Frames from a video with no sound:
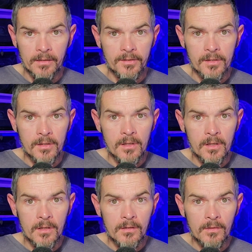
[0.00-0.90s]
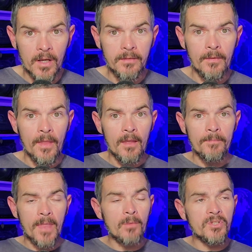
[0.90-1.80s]
is, right?
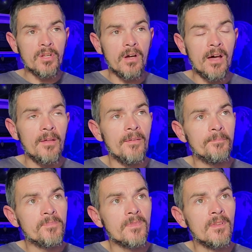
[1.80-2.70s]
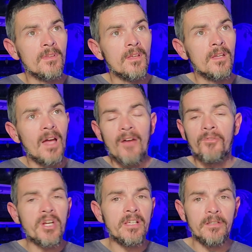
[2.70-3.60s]
That was I
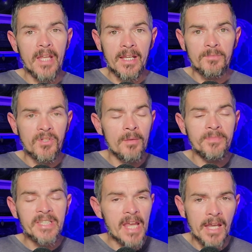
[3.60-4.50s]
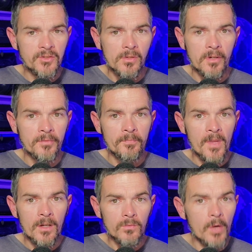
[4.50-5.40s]
forget her name, something D'Angelo,
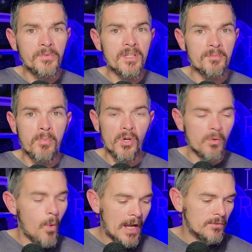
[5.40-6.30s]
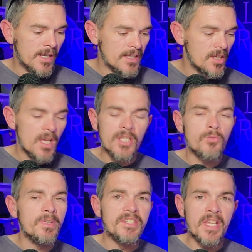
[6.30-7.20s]
wrote this book, White Rage. It's
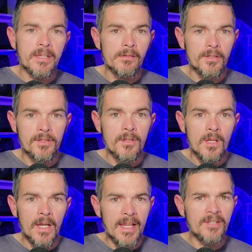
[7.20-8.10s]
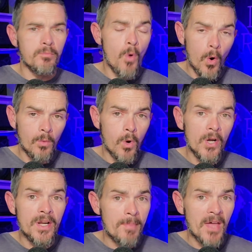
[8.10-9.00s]
ridiculous. And he's more
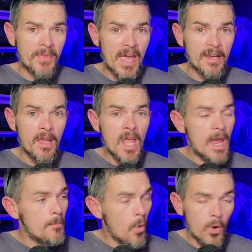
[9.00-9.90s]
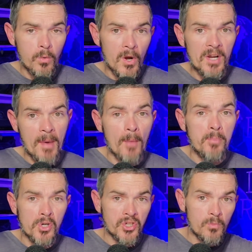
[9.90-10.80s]
worried about that and more worried about
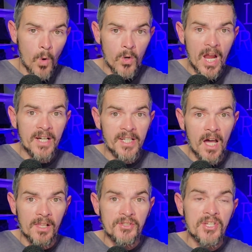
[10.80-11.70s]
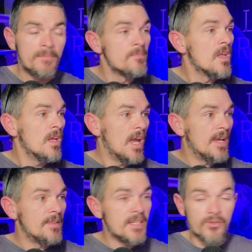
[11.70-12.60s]
pushing woke ideology
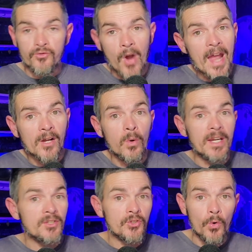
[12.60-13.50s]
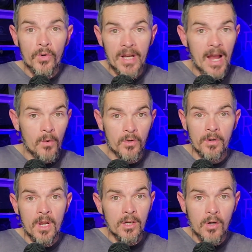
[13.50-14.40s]
and these drag queen story hour
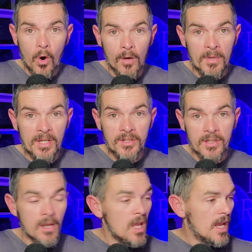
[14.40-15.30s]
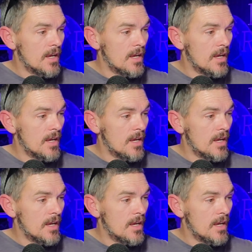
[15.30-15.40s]
garbage and